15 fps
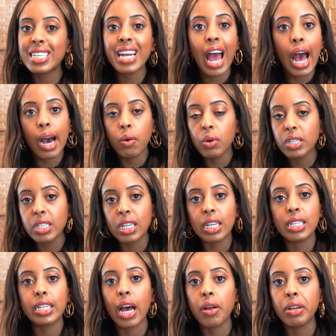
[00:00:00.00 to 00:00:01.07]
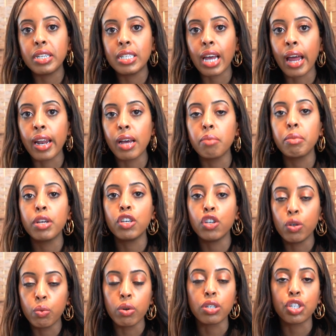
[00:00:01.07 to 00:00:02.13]
an hour sitting down in denim,
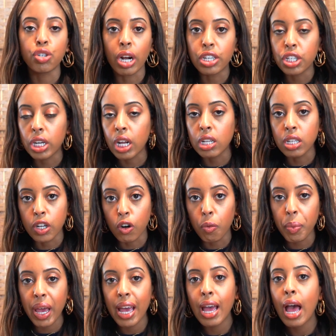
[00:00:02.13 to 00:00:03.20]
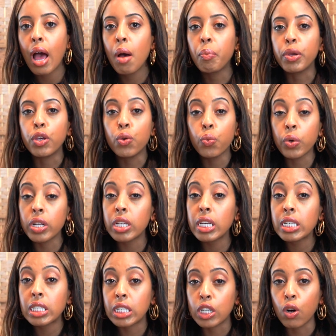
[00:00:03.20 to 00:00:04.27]
you will stretch it a little bit, but you really
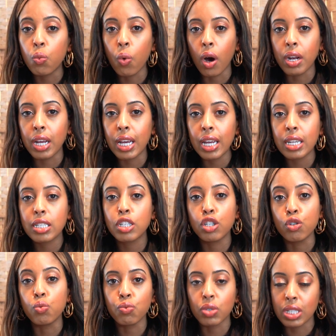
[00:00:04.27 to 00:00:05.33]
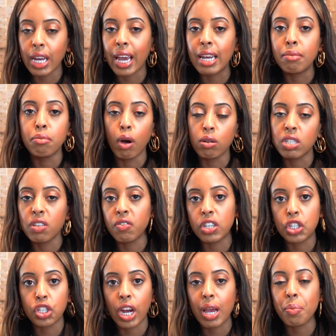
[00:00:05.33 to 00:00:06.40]
still want it to retain most of its
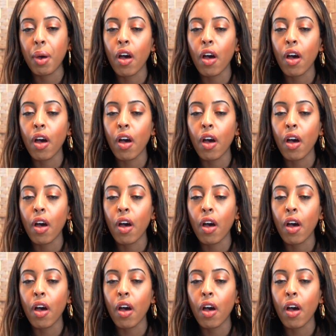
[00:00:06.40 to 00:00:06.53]
shape.